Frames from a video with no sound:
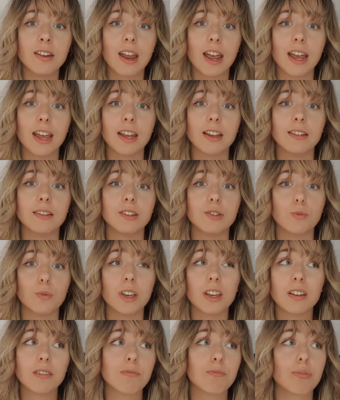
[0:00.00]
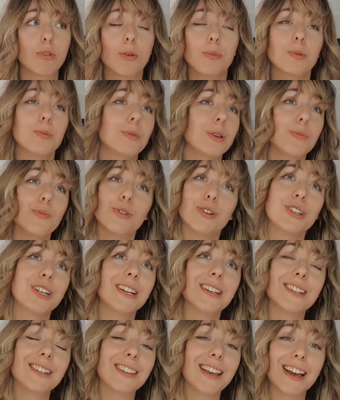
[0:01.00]
and we can probably
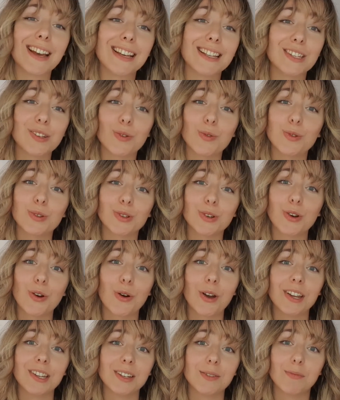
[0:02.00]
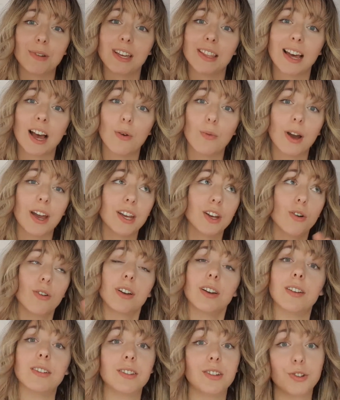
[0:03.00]
predict that it's also going to be that way going
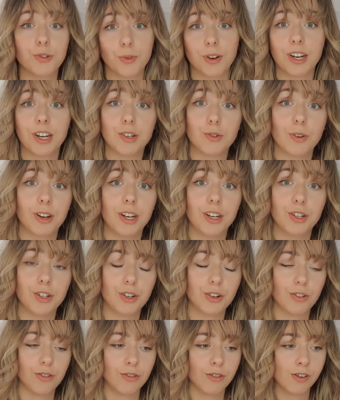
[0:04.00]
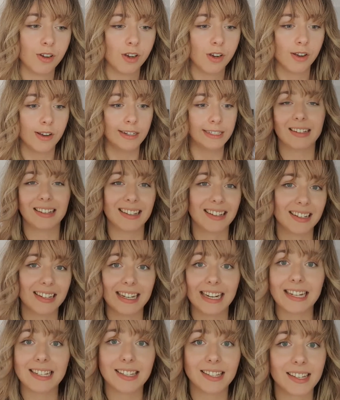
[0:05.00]
into 2022.
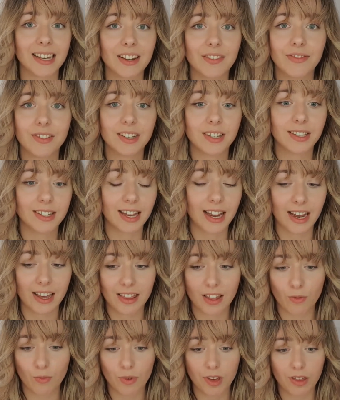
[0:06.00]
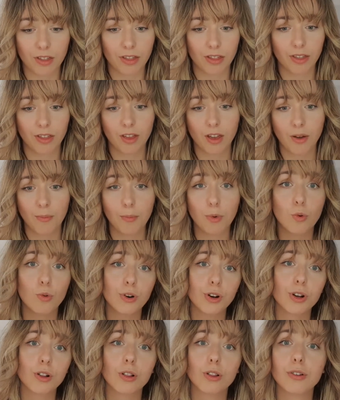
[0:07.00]
It's safe to say that with border
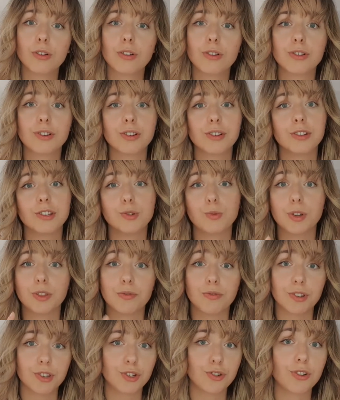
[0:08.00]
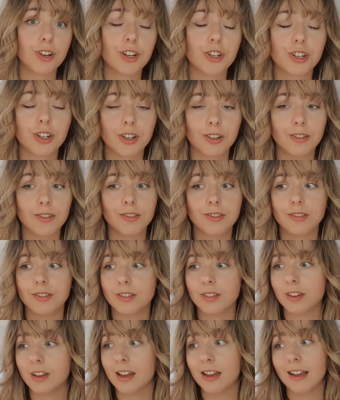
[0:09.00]
closures, with
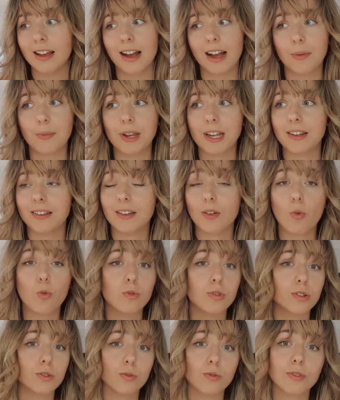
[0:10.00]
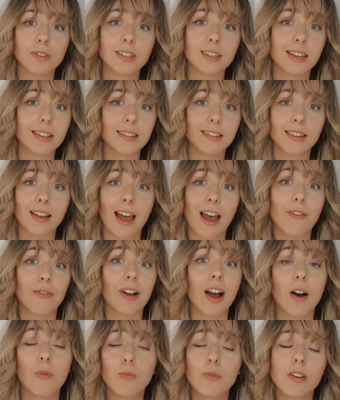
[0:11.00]
restrictions, I mean, all sorts have
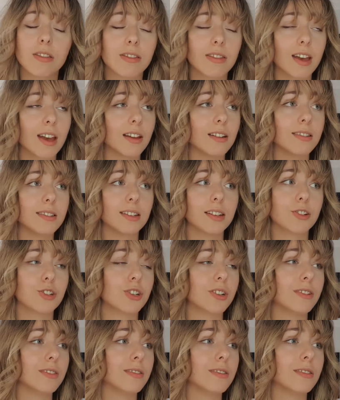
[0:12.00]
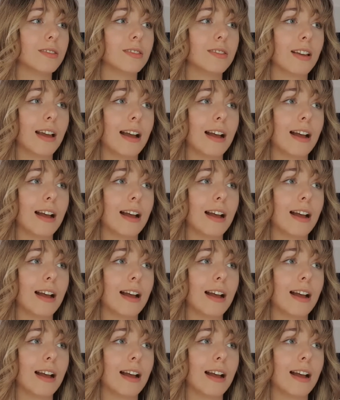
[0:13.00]
come with that, such as,